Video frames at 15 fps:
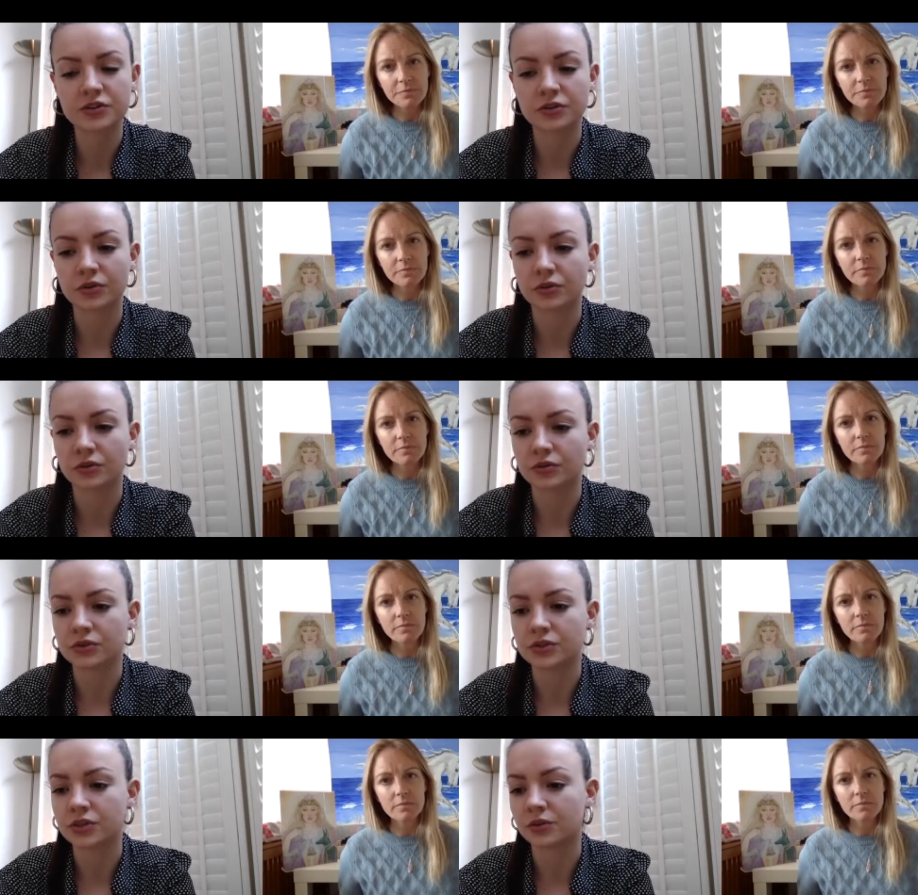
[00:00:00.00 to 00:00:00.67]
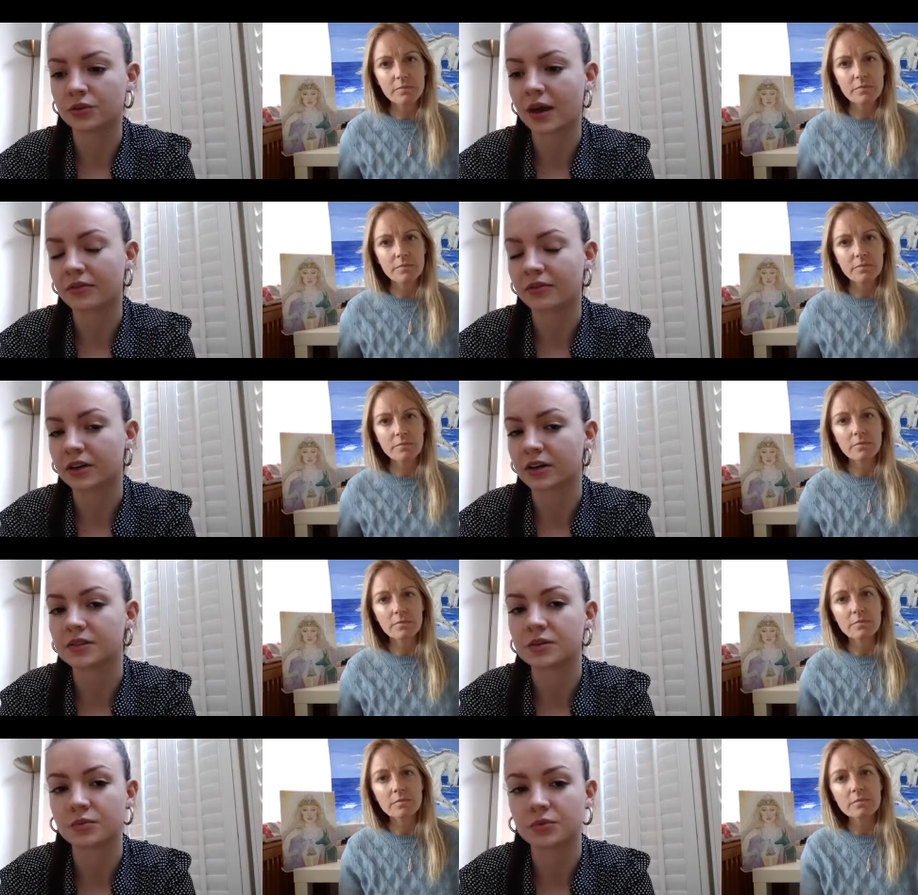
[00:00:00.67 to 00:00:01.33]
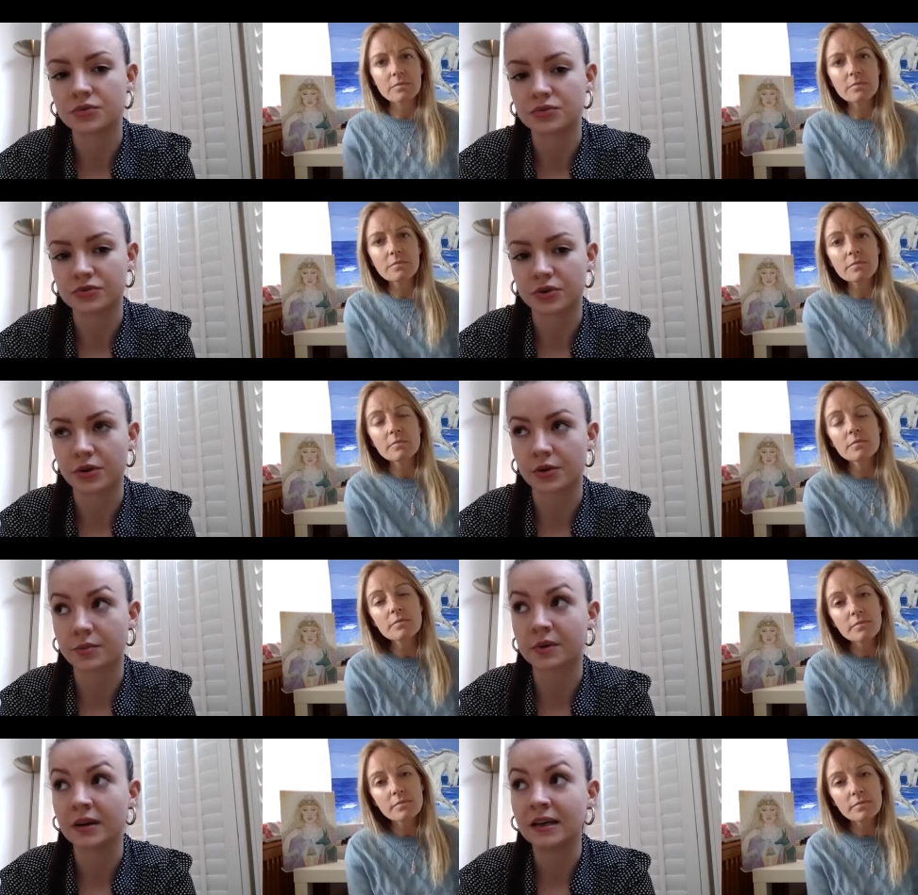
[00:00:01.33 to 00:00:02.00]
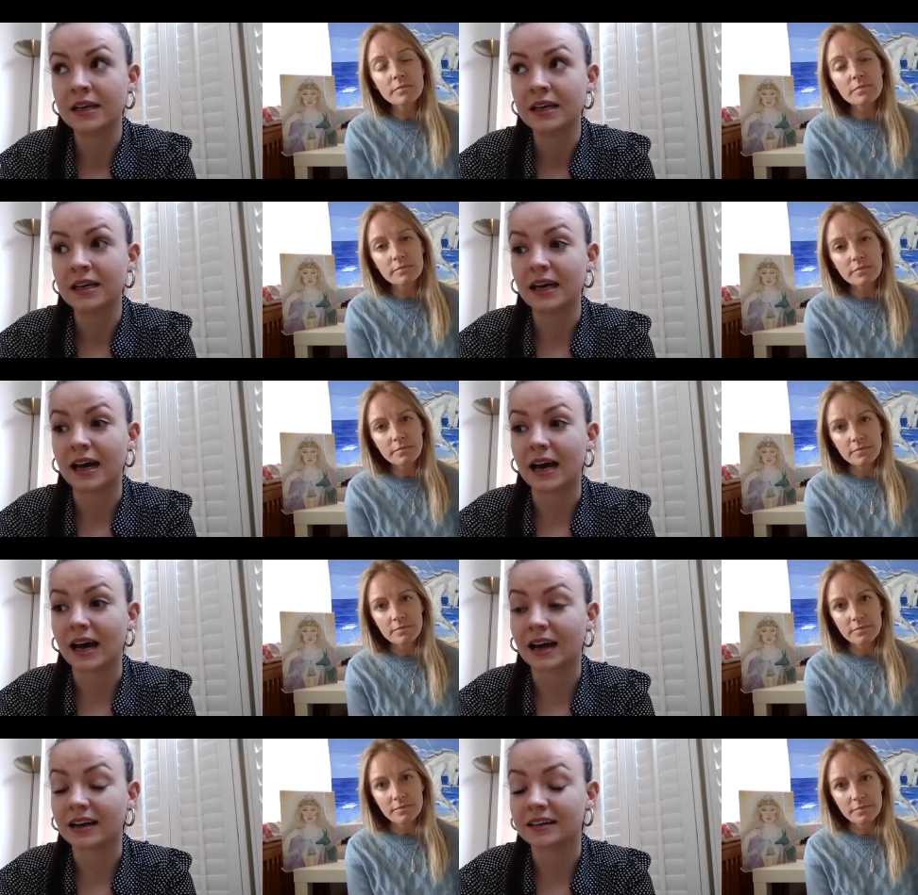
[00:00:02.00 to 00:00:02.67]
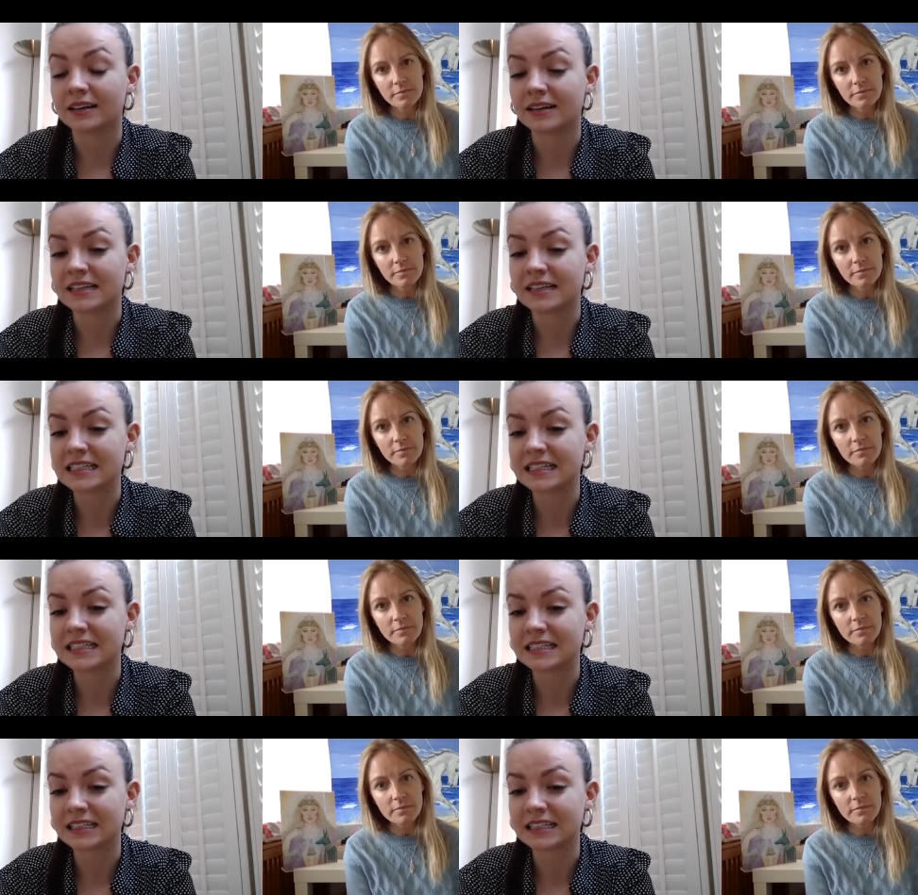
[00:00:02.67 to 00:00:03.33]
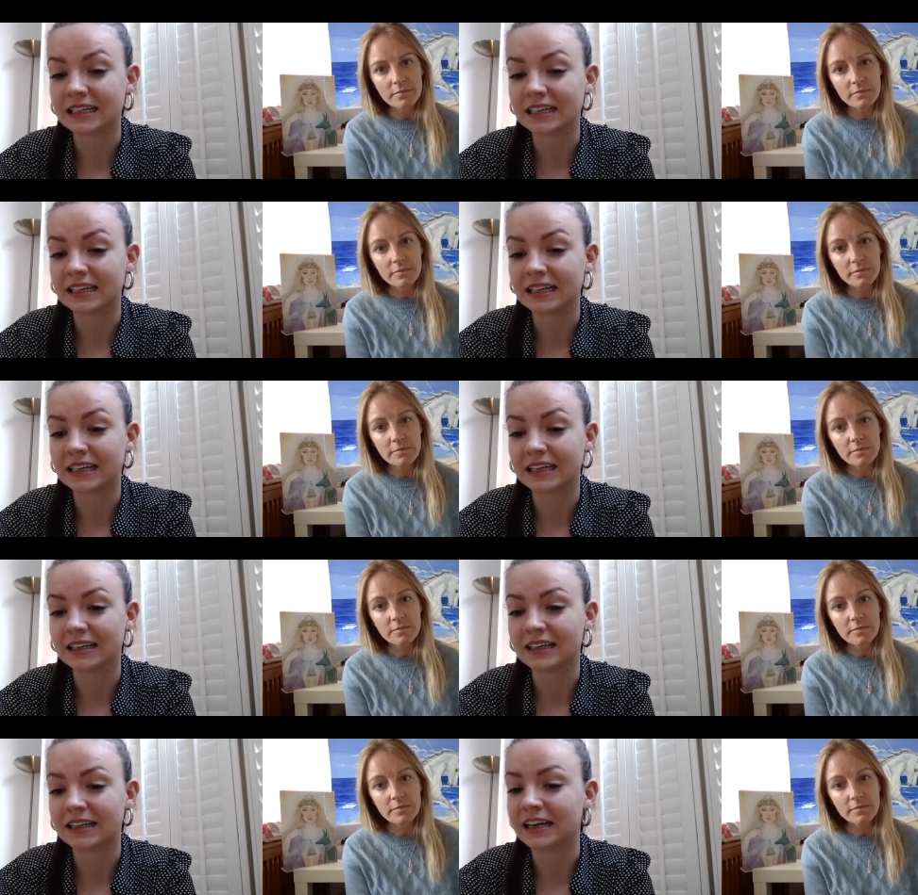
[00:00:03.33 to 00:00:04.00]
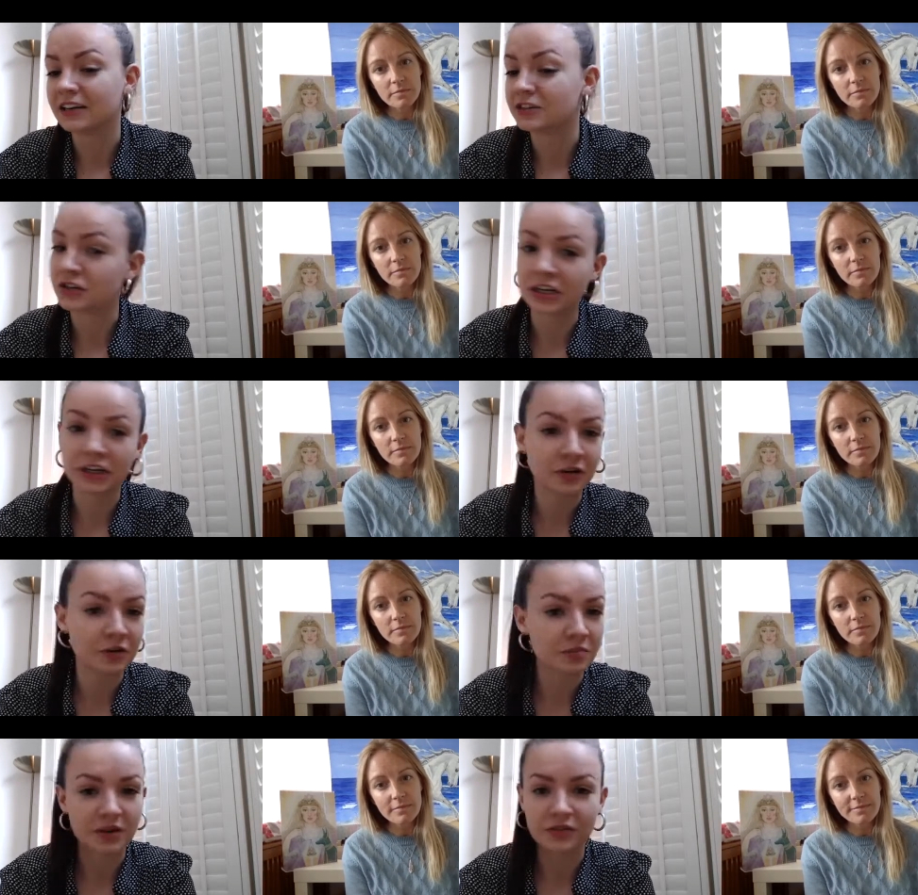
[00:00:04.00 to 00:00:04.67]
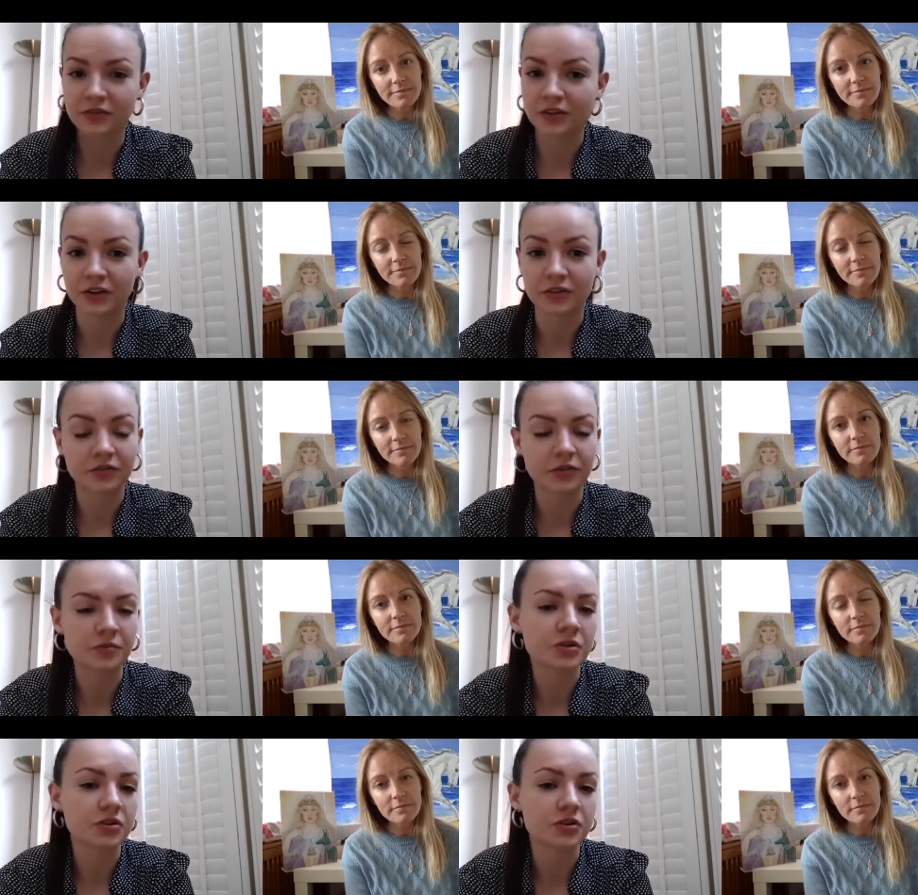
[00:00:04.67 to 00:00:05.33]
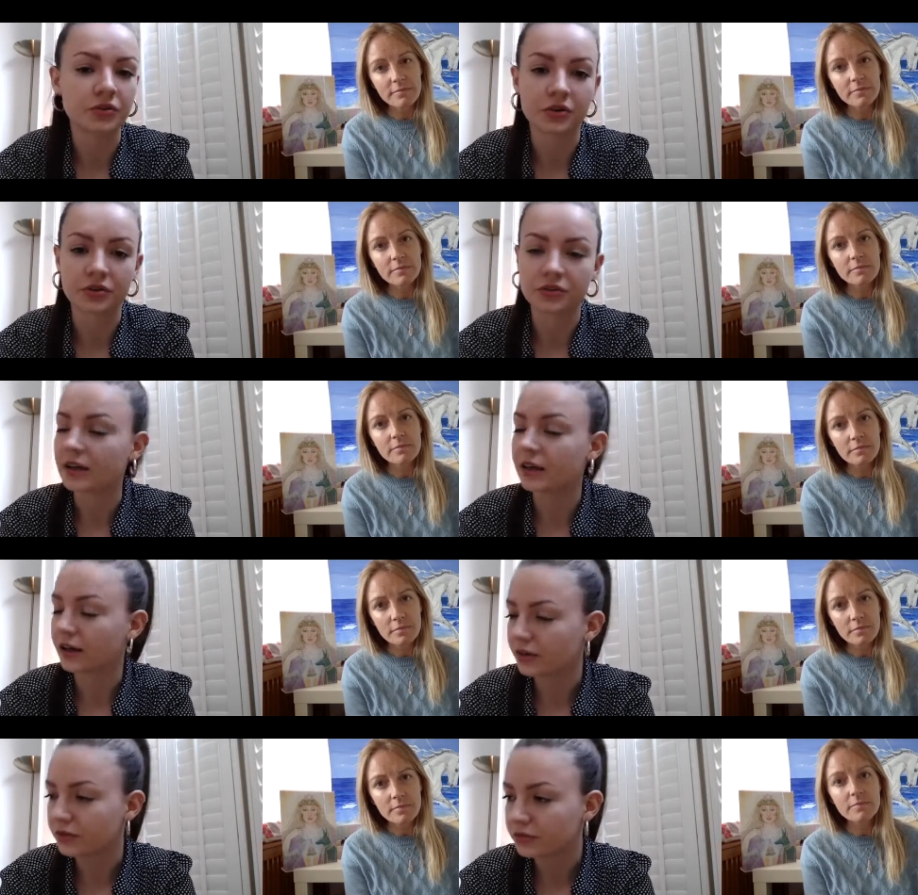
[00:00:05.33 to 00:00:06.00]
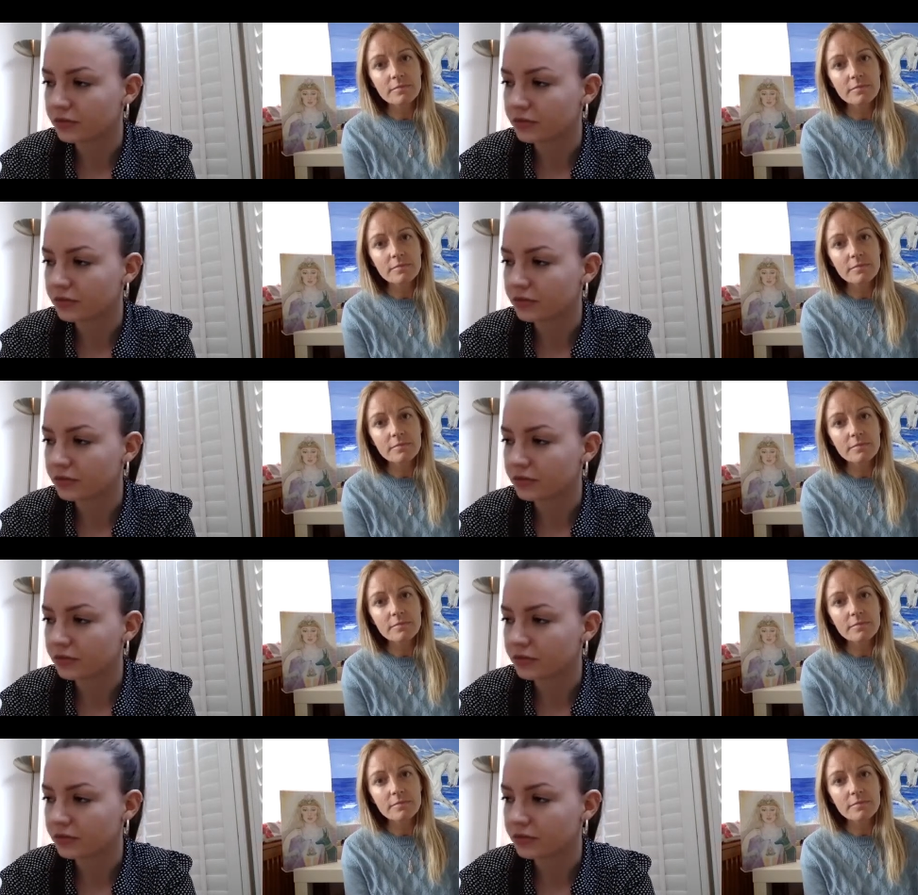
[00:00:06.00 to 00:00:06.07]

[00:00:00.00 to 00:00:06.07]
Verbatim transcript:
Speaker 1: or to have a nice wardrobe and it literally couldn't be further from the truth. Every